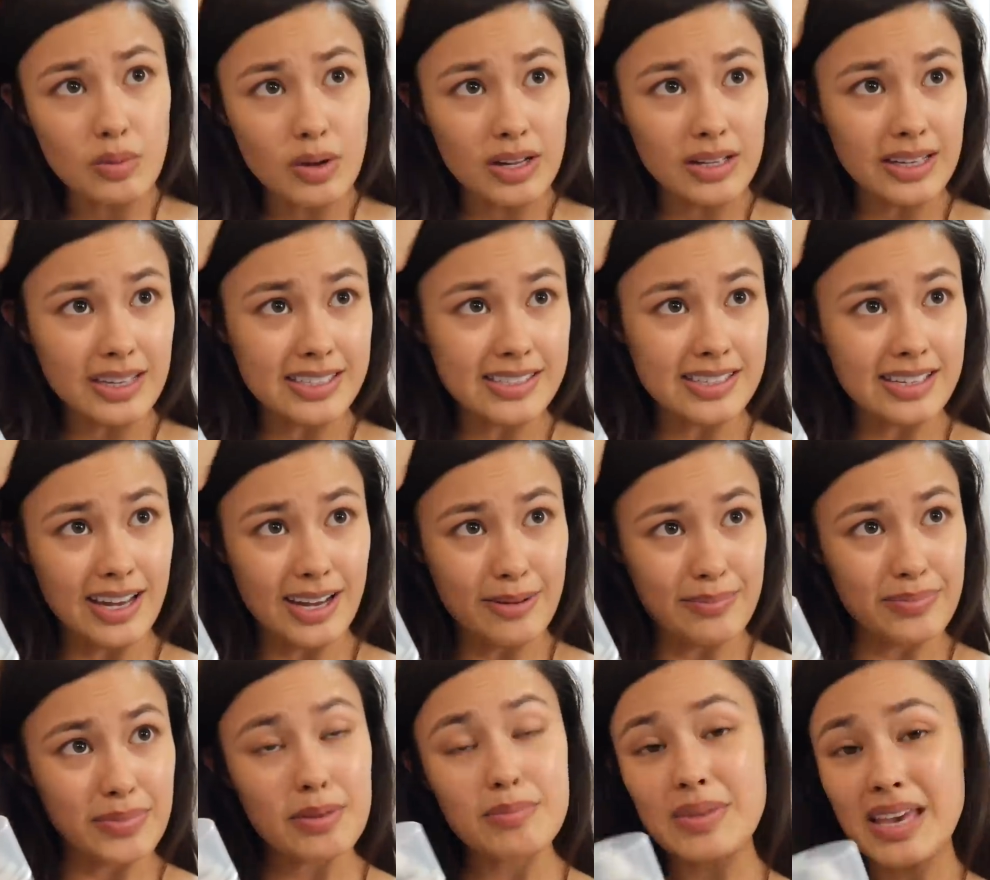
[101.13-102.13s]
well as
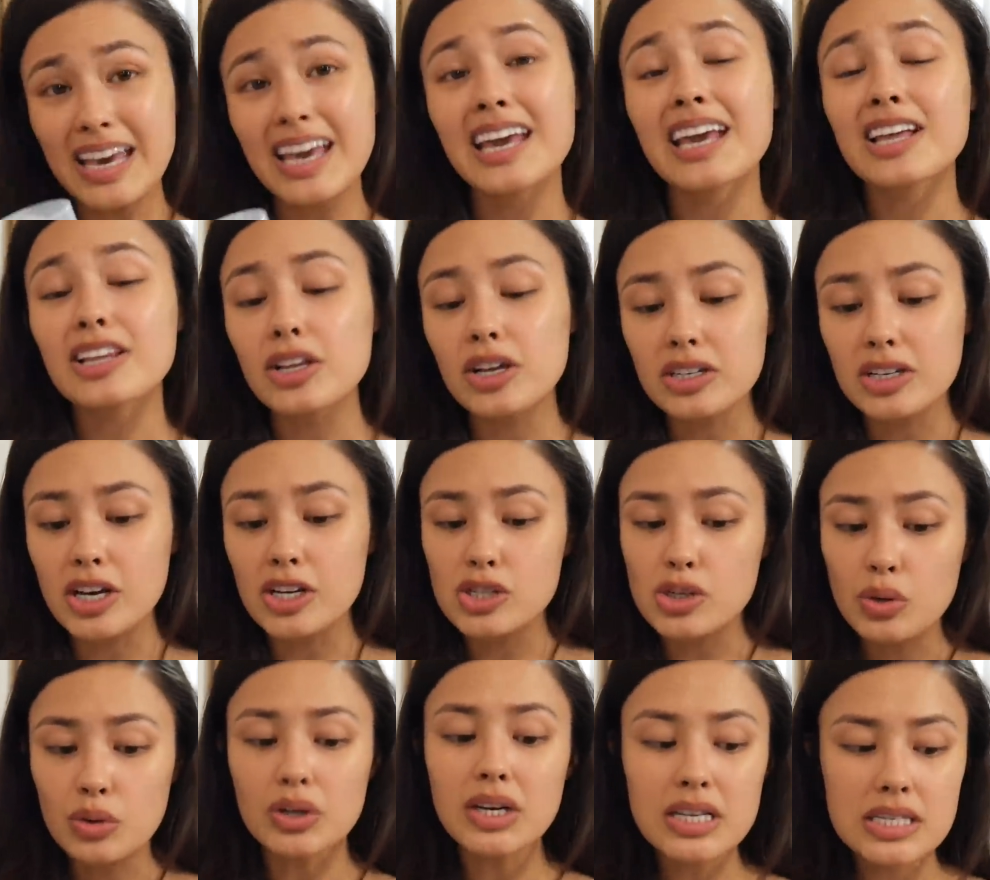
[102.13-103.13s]
making it look not
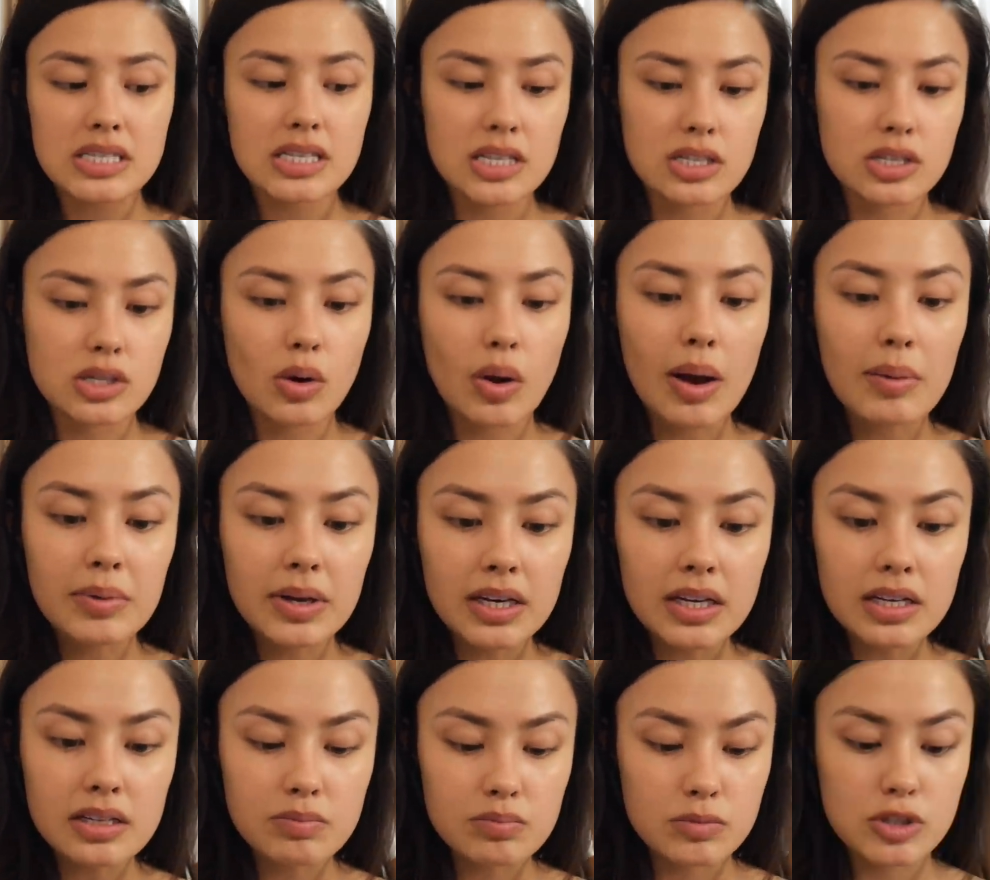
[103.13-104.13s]
so greasy. So I'm
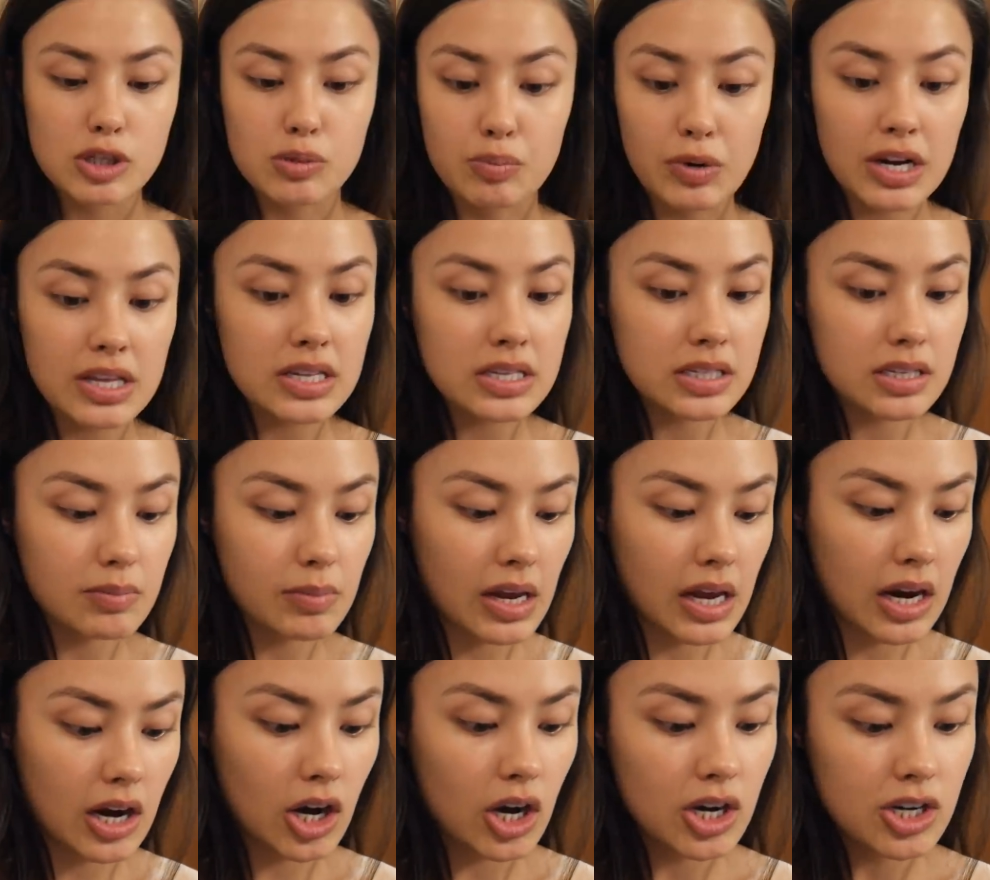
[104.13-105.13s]
gonna spray this in my
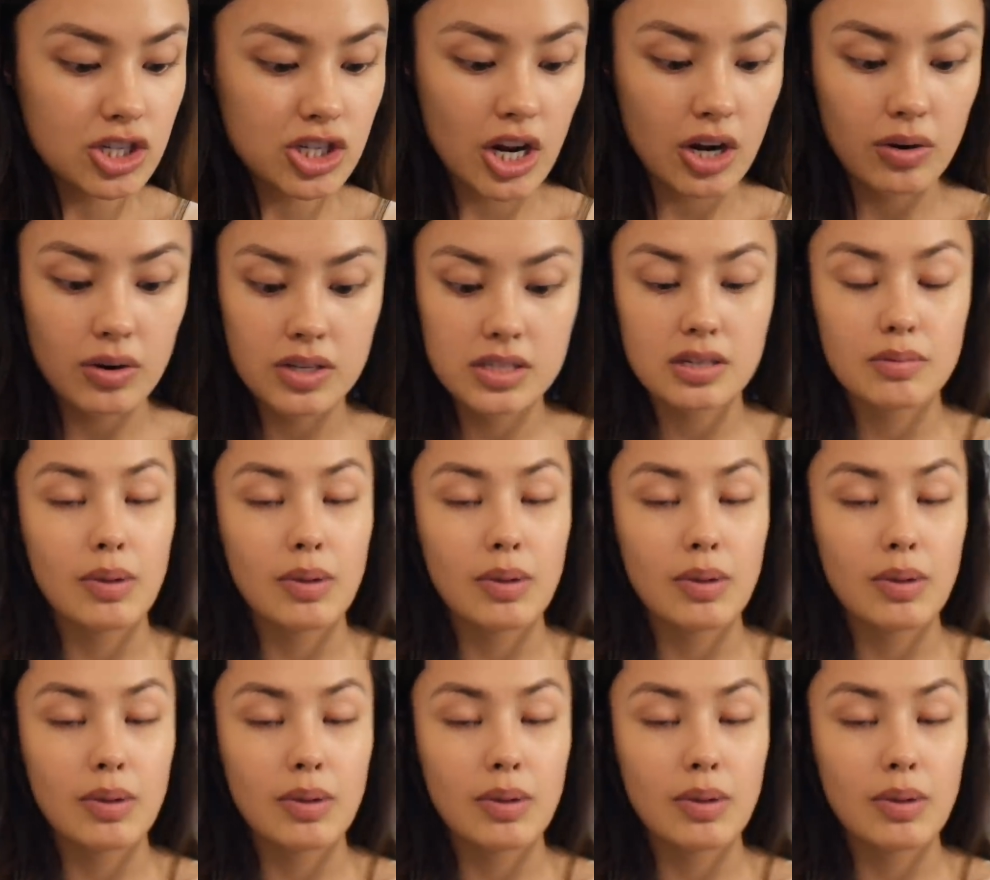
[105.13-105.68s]
hair a generous